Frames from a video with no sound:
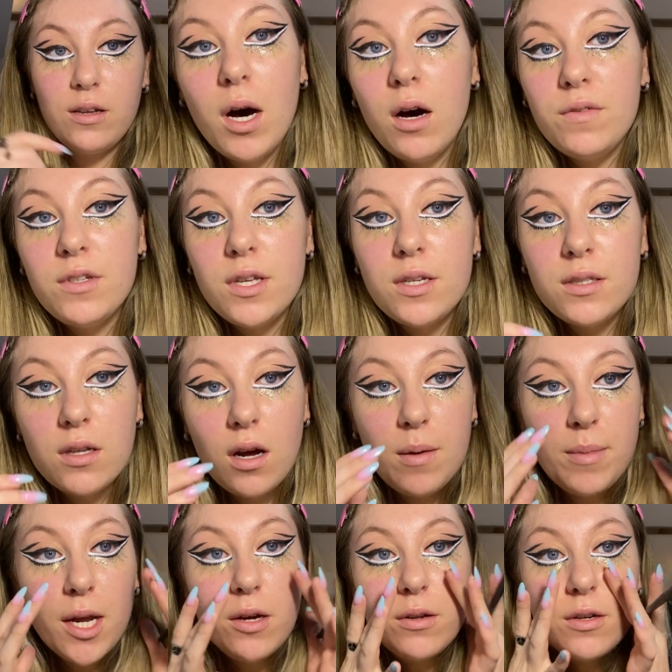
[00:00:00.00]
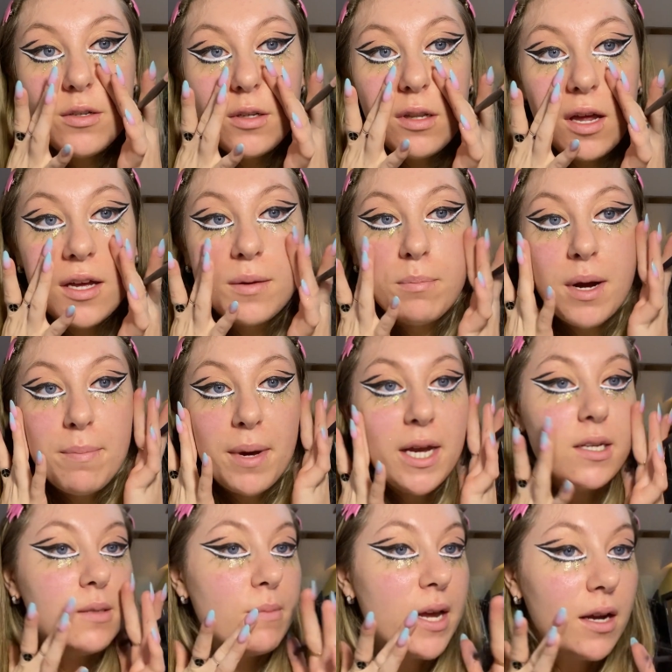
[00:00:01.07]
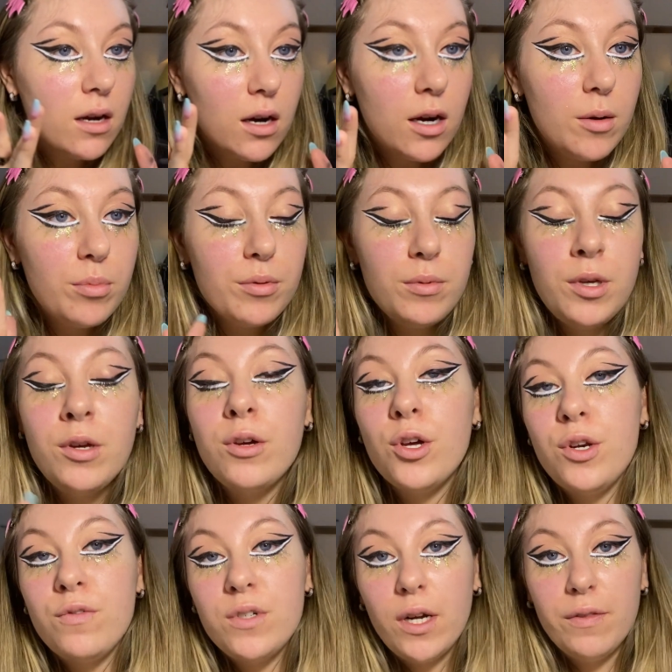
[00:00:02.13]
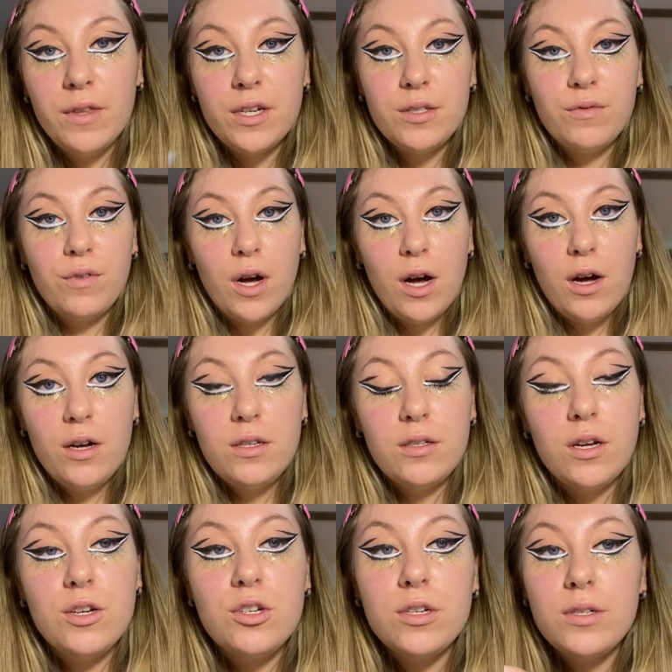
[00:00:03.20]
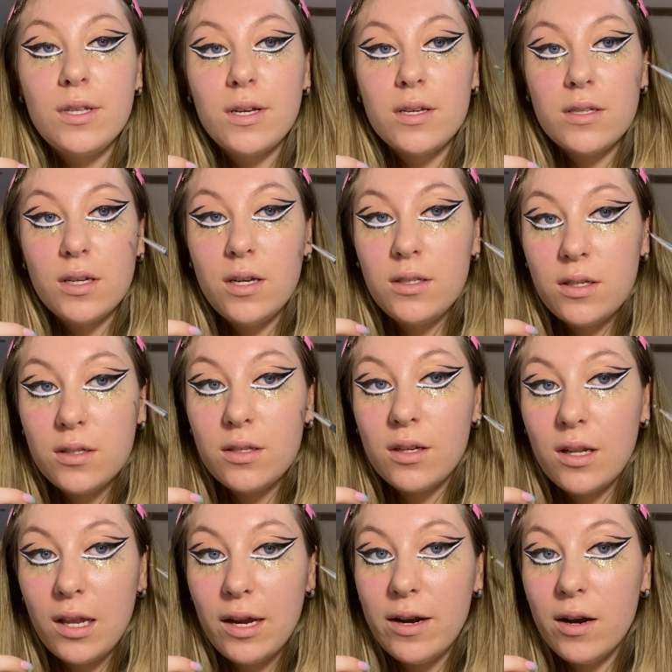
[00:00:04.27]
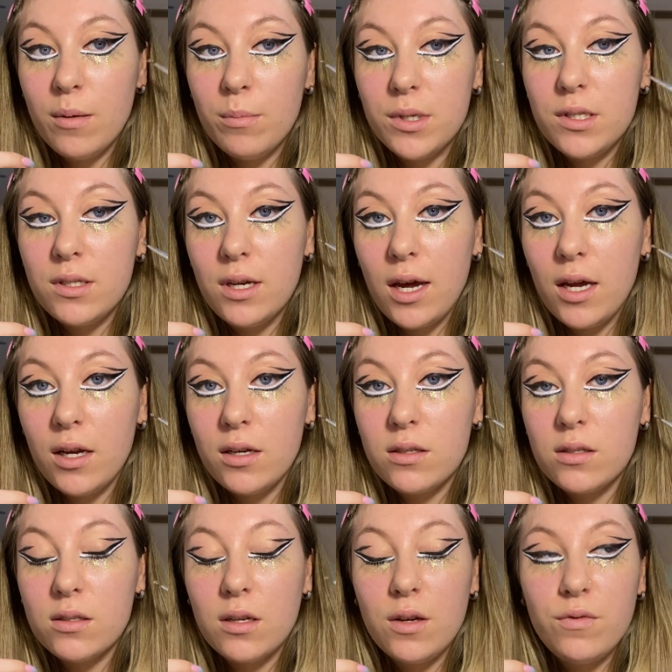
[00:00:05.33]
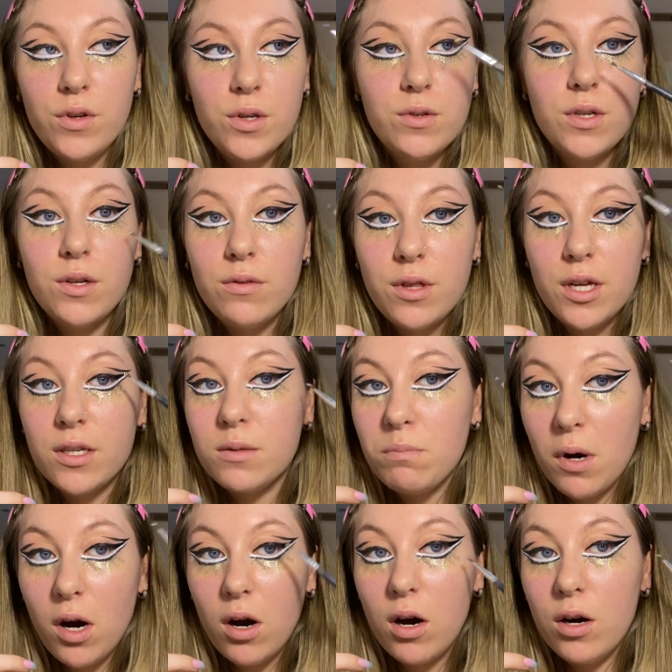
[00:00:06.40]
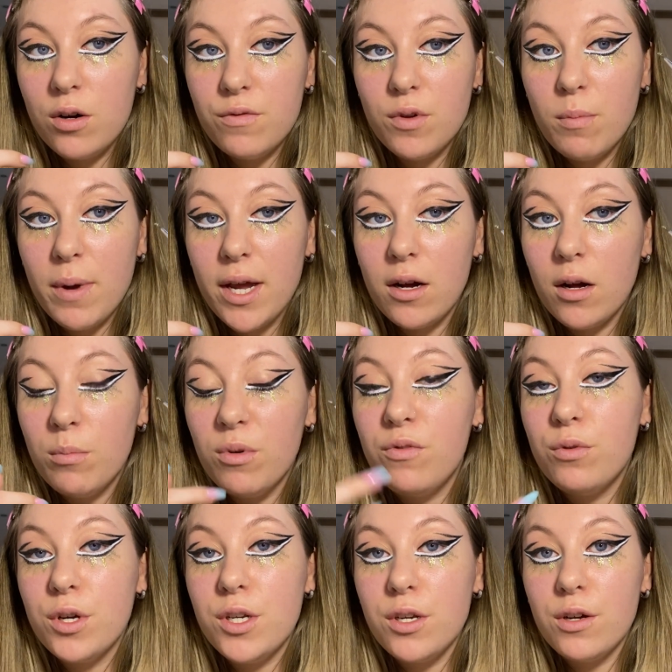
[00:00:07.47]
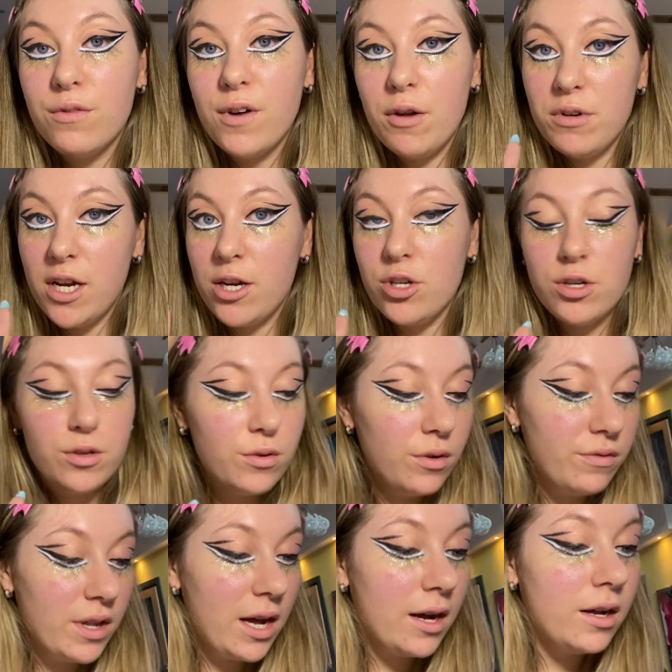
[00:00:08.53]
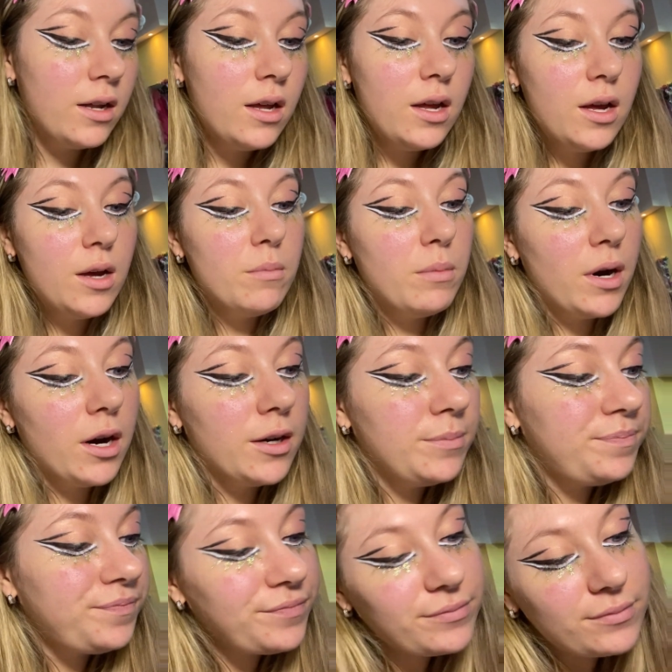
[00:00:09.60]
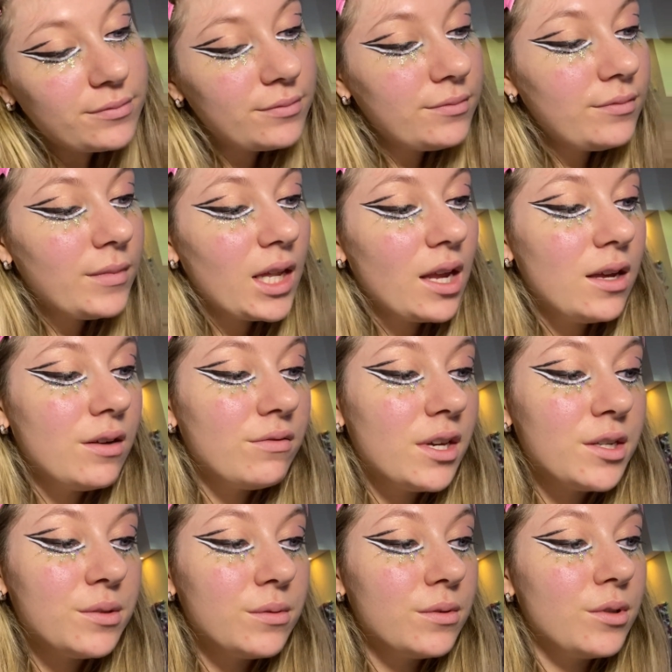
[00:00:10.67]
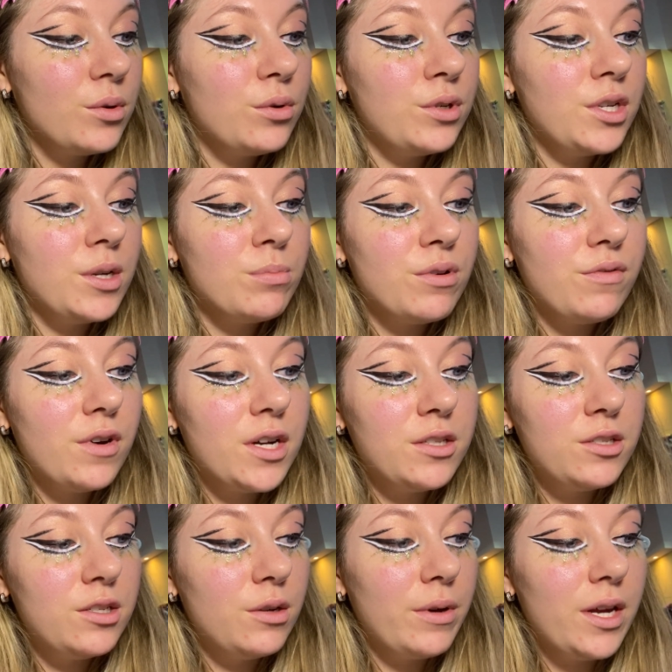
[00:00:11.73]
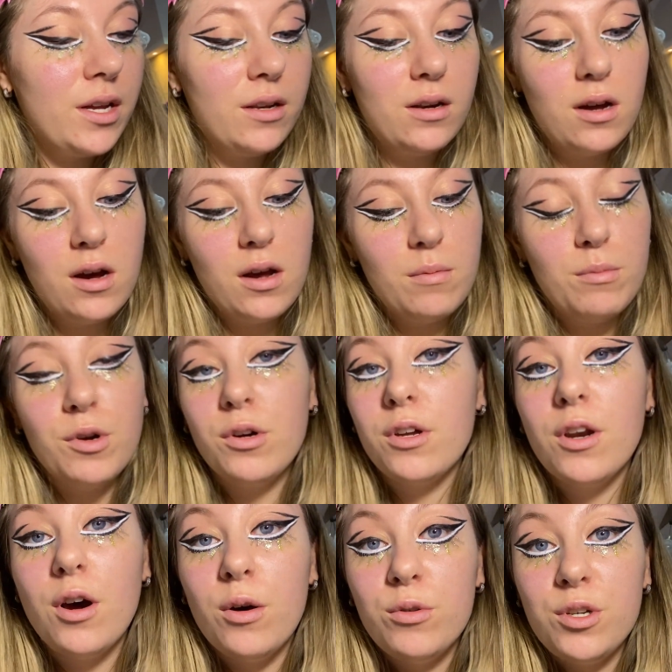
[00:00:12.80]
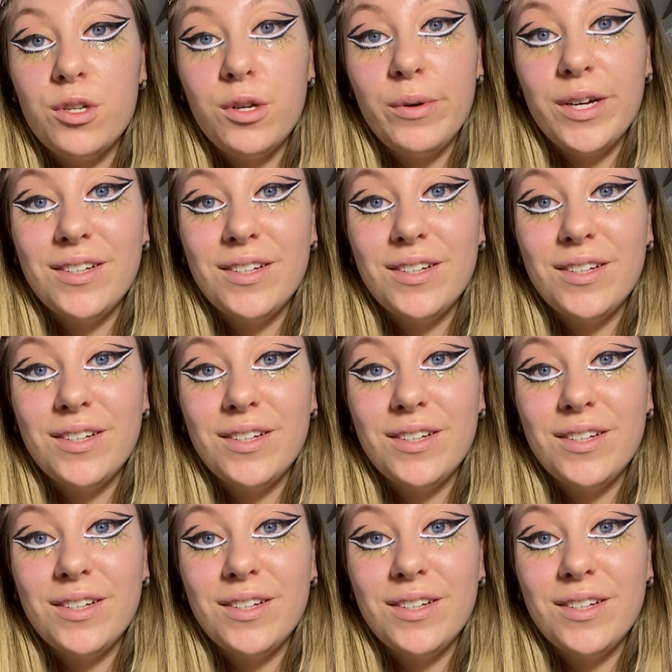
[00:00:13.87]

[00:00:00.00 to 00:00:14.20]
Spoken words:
After this, I'm now going to do like my base makeup. You could have done this first. I just think it's easier to clean up mistakes if you do this part of your makeup before you do your foundation and all of that. But if that's the order you prefer to do it in, I'm not going to hold you to it.